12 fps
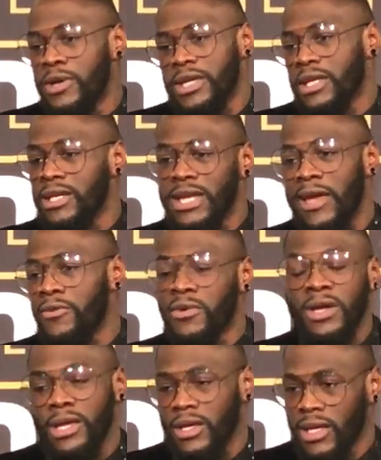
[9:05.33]
won't get in that
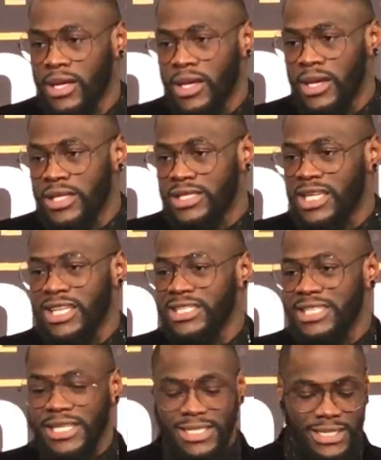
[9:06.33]
ring to
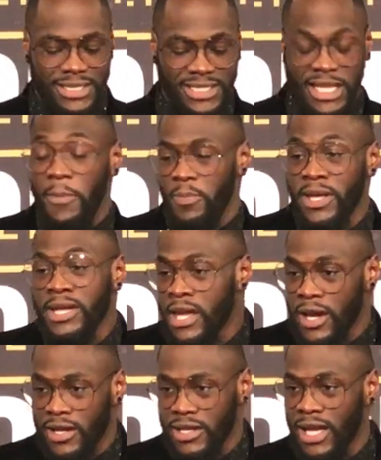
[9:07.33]
just step in there.